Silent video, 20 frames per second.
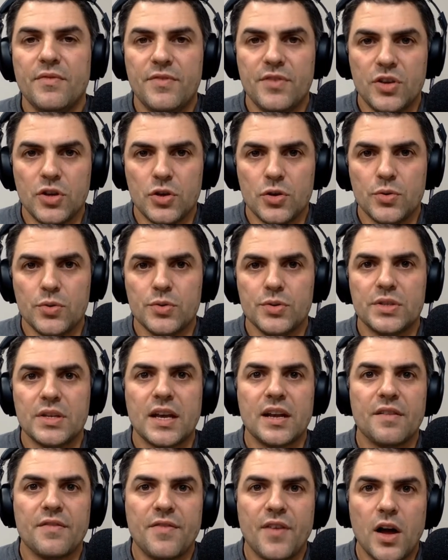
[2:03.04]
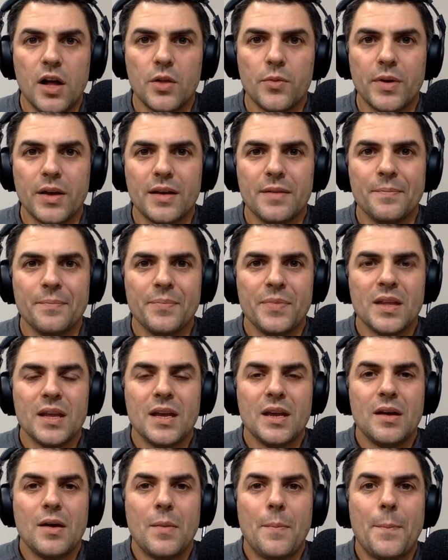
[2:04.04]
views, and a following
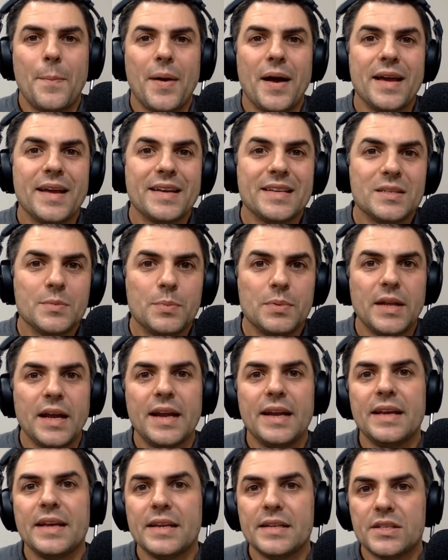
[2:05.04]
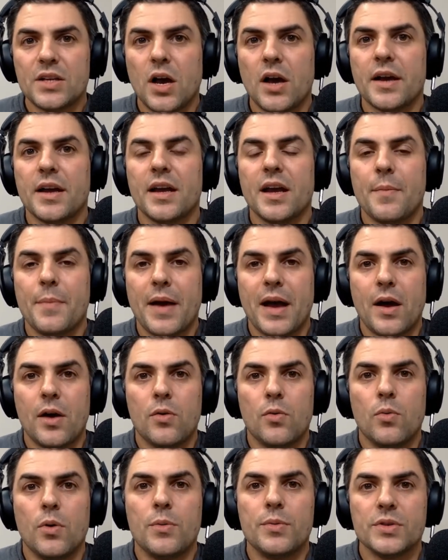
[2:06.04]
by explaining and talking
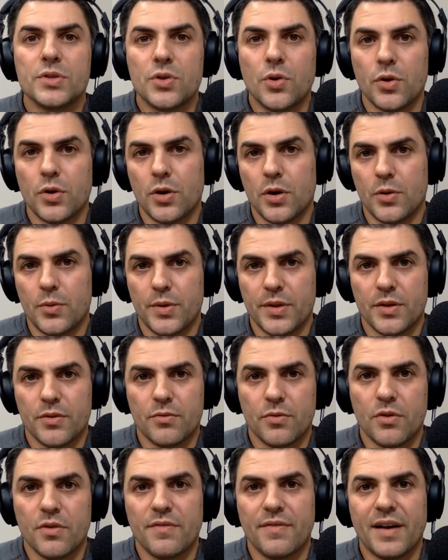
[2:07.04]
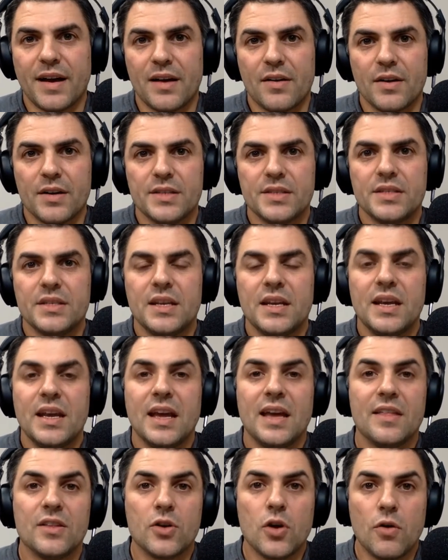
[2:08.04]
about what was going on with the coronavirus
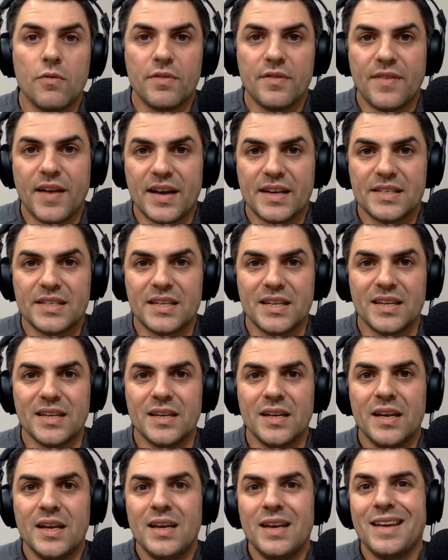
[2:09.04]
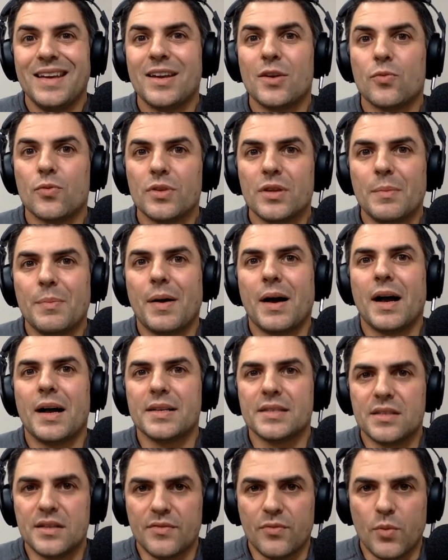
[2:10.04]
and the COVID vaccine in a really
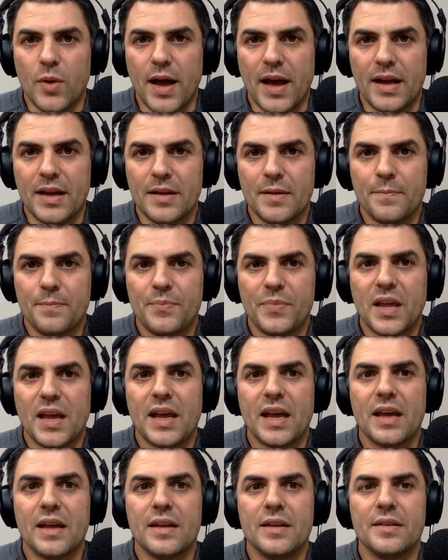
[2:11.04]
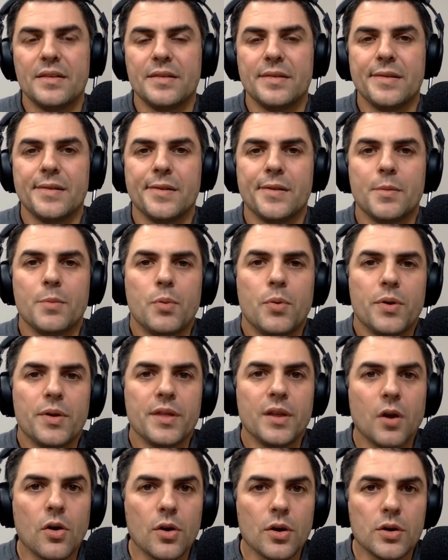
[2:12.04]
positive way. And you know, the point of
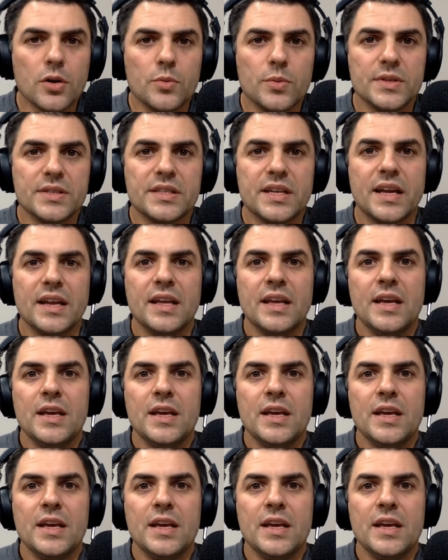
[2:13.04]
the article was that